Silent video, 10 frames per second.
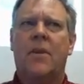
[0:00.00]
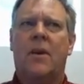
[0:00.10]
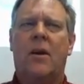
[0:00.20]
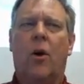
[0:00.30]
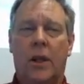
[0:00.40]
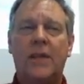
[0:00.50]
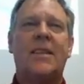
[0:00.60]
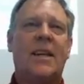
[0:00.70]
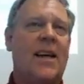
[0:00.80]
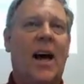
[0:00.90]
or
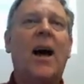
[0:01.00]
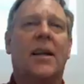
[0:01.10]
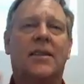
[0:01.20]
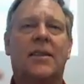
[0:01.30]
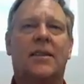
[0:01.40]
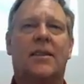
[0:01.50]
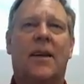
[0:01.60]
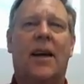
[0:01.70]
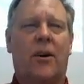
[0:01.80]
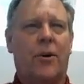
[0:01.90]
listening to us.
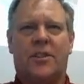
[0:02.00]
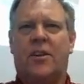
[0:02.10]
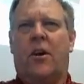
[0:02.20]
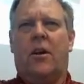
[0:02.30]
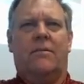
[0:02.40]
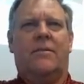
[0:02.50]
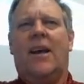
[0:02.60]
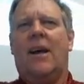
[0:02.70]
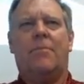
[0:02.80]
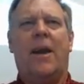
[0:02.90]
And of course, they're all
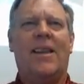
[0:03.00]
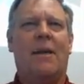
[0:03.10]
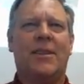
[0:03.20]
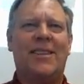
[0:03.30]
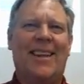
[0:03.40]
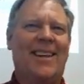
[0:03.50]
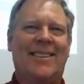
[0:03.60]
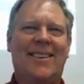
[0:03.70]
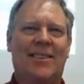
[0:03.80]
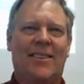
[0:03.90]
not paying that much
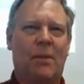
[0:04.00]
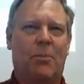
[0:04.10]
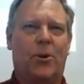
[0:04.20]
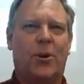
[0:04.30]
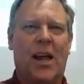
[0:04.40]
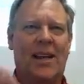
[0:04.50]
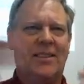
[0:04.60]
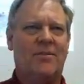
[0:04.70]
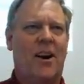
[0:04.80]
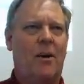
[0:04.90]
attention, typical class
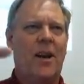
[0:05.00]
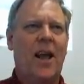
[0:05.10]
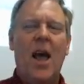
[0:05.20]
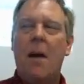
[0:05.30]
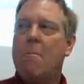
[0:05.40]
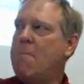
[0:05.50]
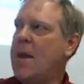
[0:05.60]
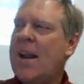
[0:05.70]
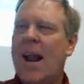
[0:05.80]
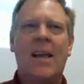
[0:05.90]
environment.
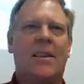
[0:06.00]
Minute I hit the